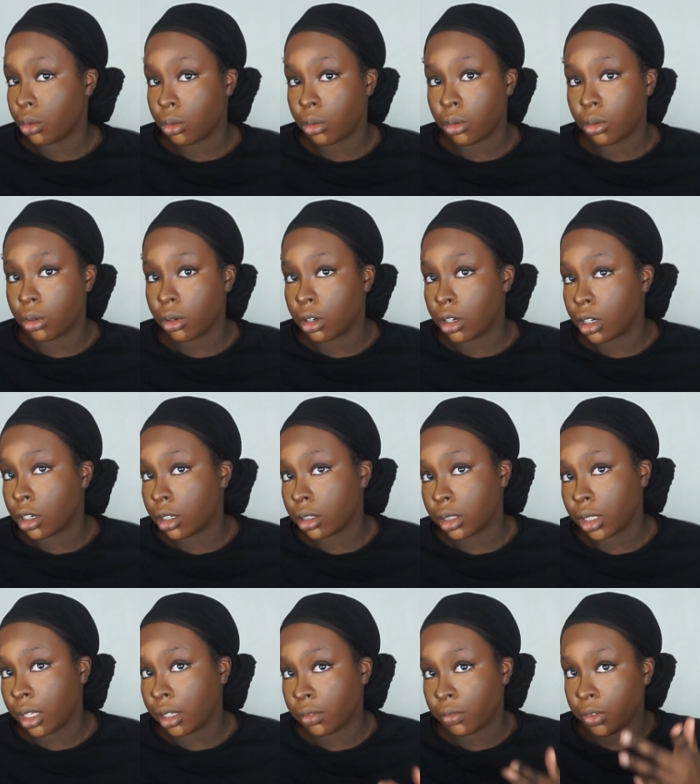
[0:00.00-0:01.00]
or
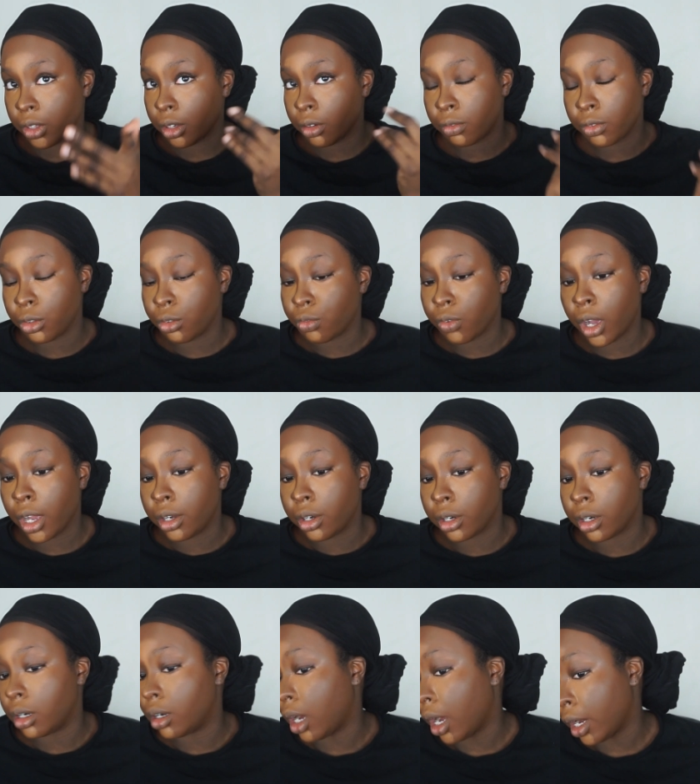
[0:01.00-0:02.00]
like via
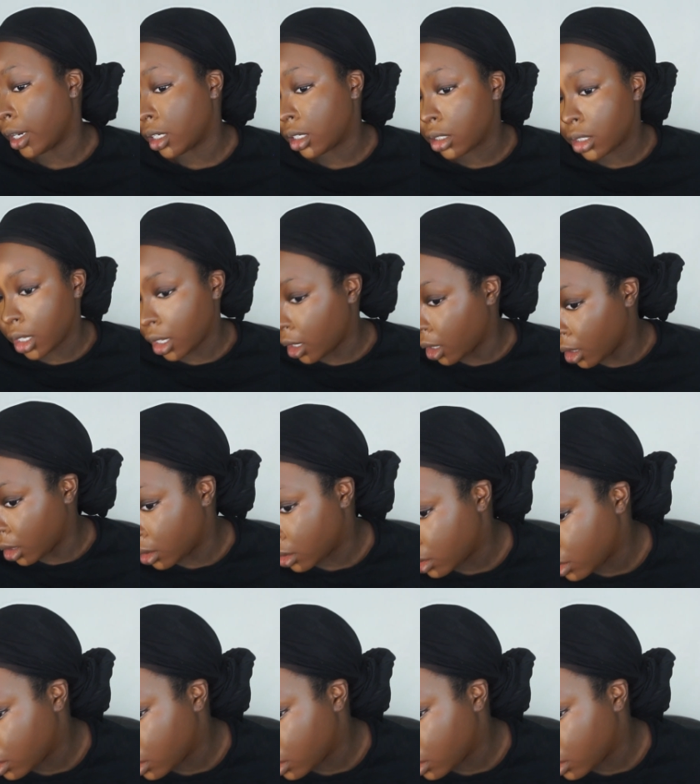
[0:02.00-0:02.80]
viewfinder. I can't.